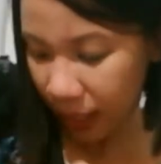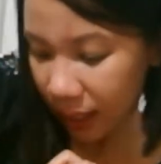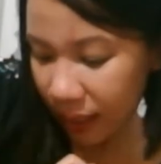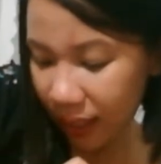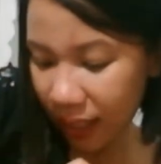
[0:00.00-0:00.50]

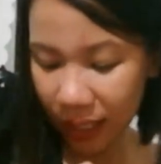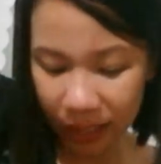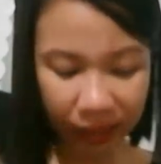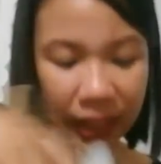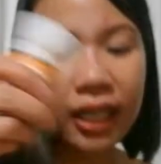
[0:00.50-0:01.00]
And
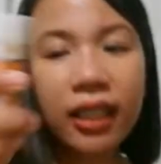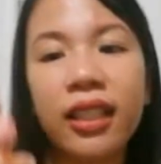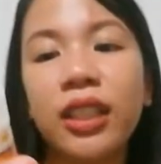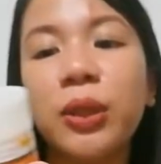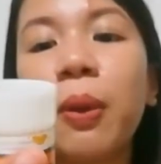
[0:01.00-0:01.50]
then,
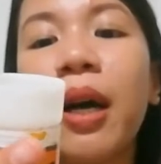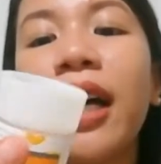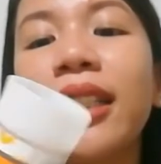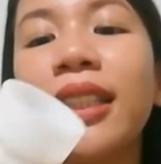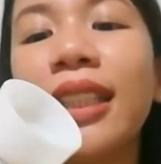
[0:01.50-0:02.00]
this
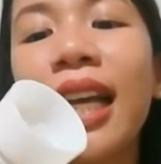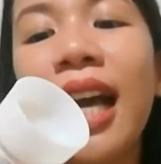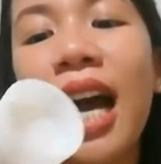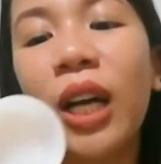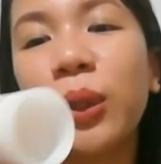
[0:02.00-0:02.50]
one,
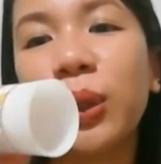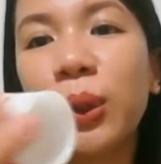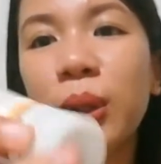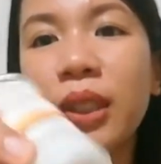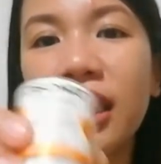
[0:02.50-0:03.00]

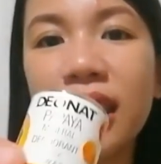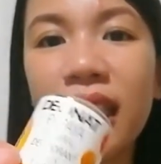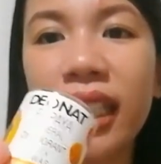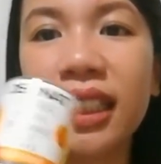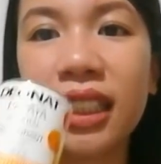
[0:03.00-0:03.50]
gusto ko din
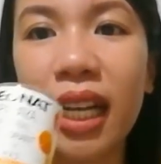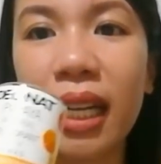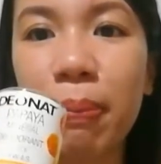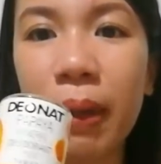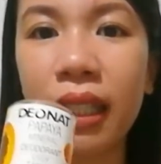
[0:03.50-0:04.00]
siyang
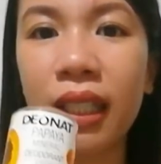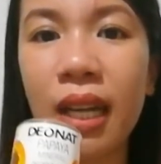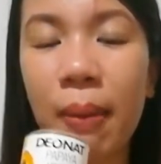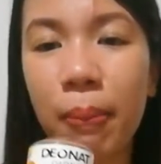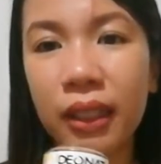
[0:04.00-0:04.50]
i-try,
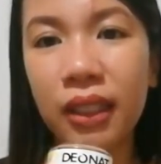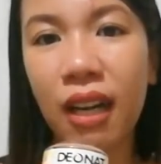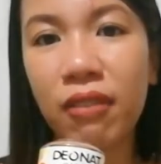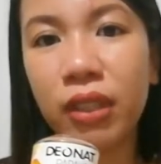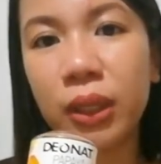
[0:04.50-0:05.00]

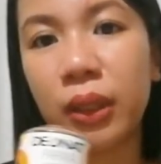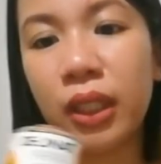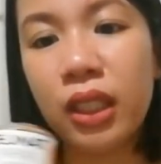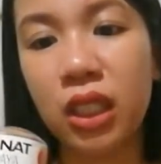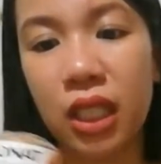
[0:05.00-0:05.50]
pang-travel ko
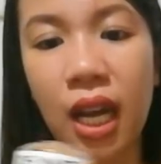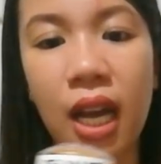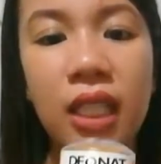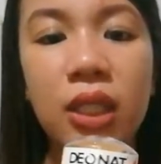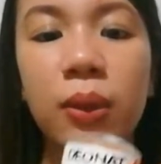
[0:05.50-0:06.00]
din
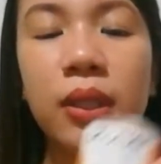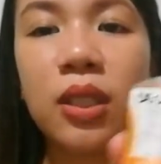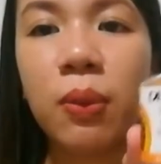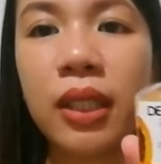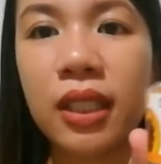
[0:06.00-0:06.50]
siya. So,
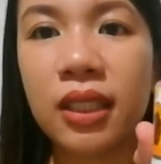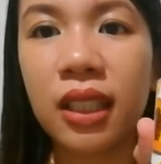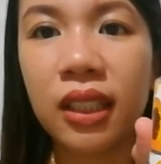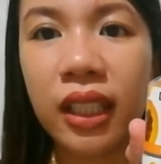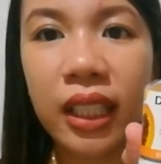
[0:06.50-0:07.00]
this one is
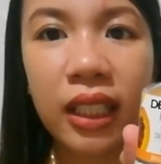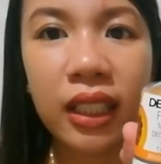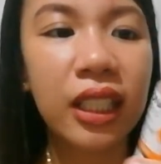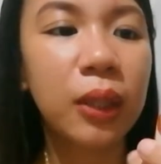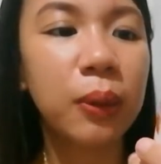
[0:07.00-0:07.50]
the
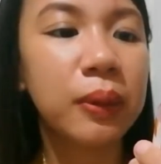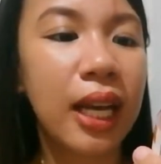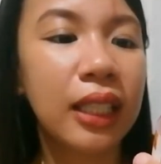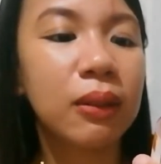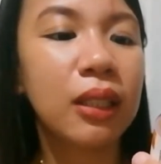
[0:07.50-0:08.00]

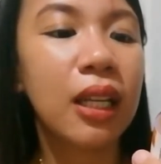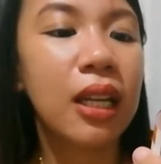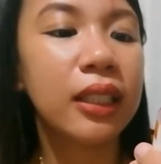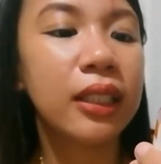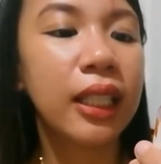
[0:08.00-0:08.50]
Deonat
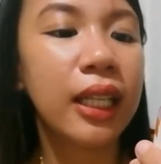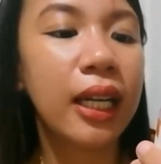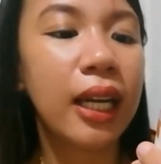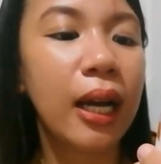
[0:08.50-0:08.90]
na